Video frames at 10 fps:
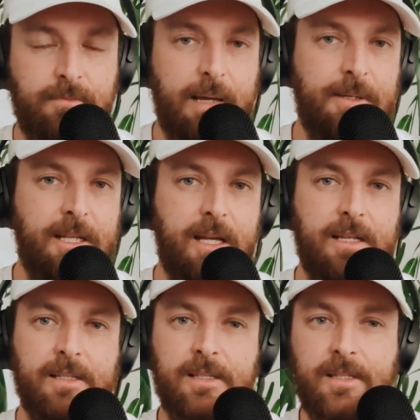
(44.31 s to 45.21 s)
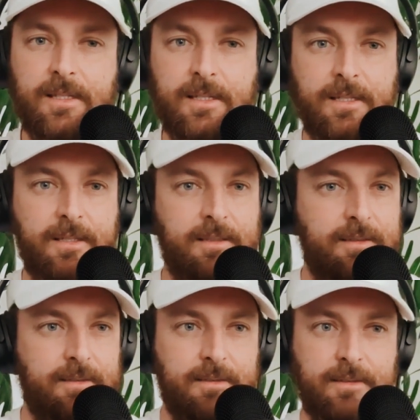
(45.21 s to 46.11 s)
Maybe there's
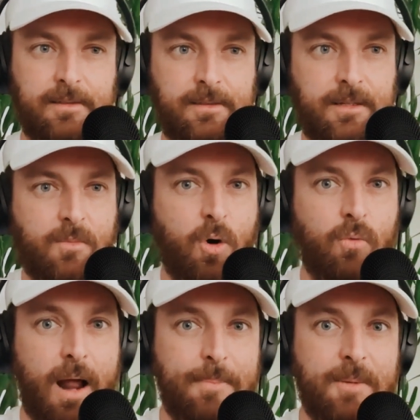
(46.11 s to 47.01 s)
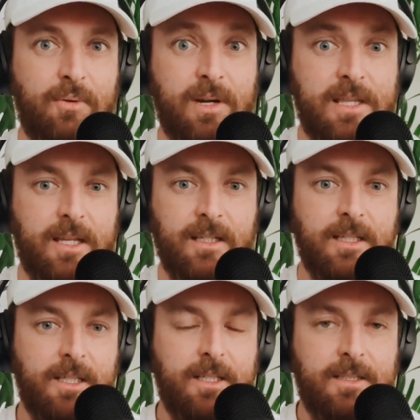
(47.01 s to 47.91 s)
more rapid breathing.
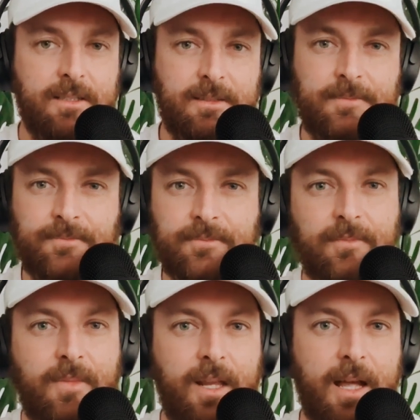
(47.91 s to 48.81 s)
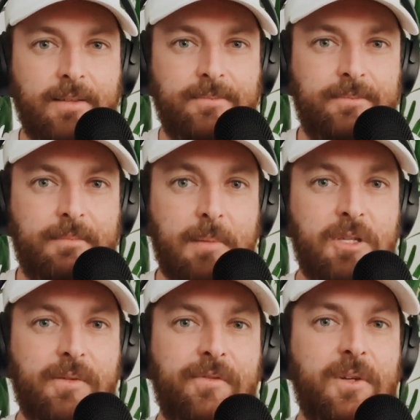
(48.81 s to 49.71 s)
Yeah.
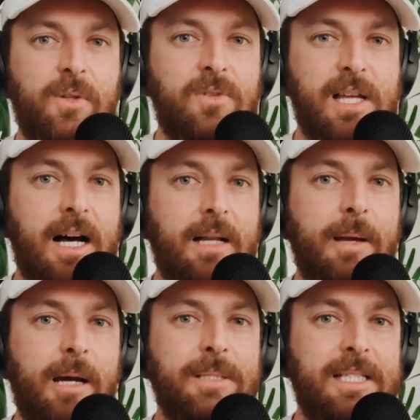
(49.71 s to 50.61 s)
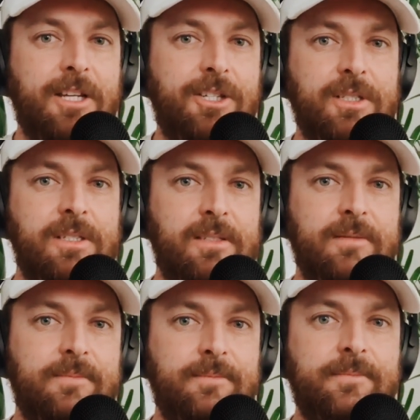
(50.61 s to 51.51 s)
Maybe you feel those heart palpitations.
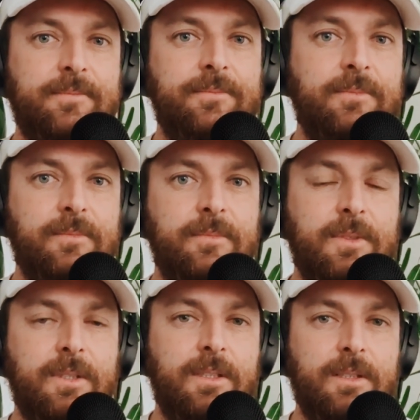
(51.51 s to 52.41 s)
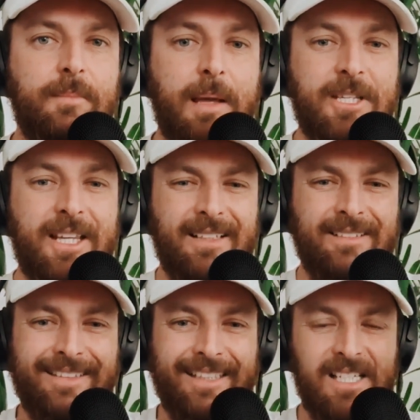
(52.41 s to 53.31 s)
Maybe you get
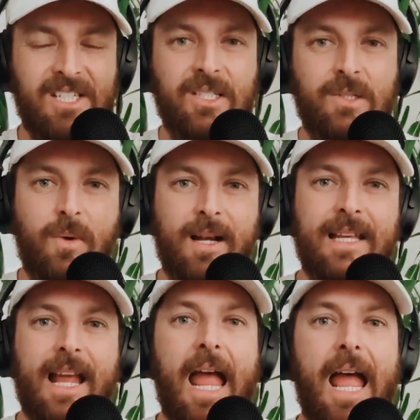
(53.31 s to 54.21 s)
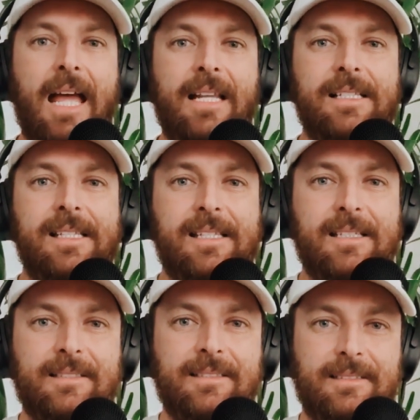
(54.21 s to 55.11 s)
like sweaty
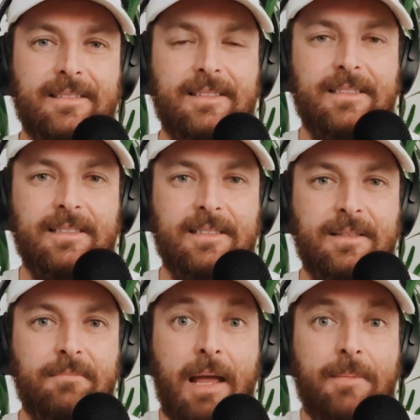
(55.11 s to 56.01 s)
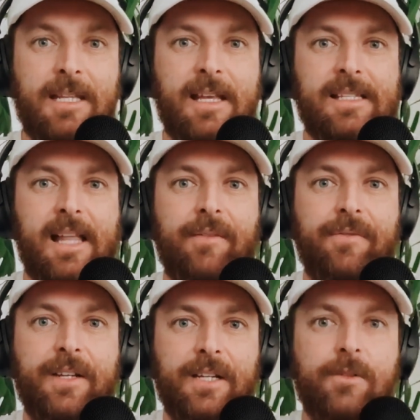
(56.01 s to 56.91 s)
hands. Maybe there's that
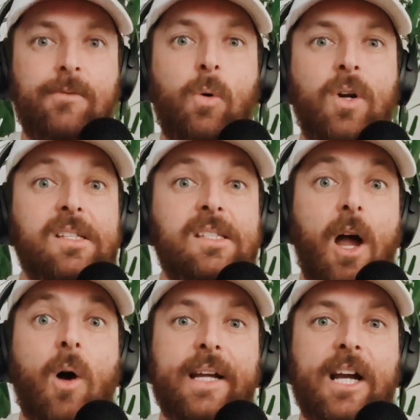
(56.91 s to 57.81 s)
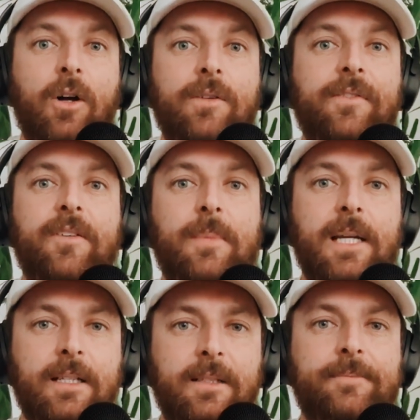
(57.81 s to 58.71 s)
fear of what is going on for
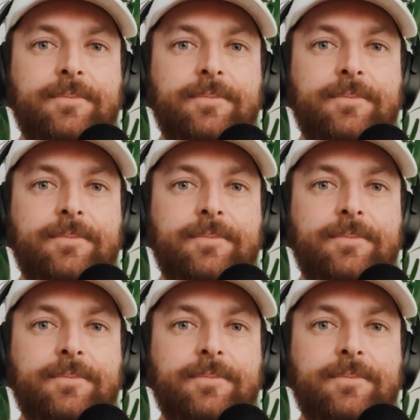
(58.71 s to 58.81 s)
me.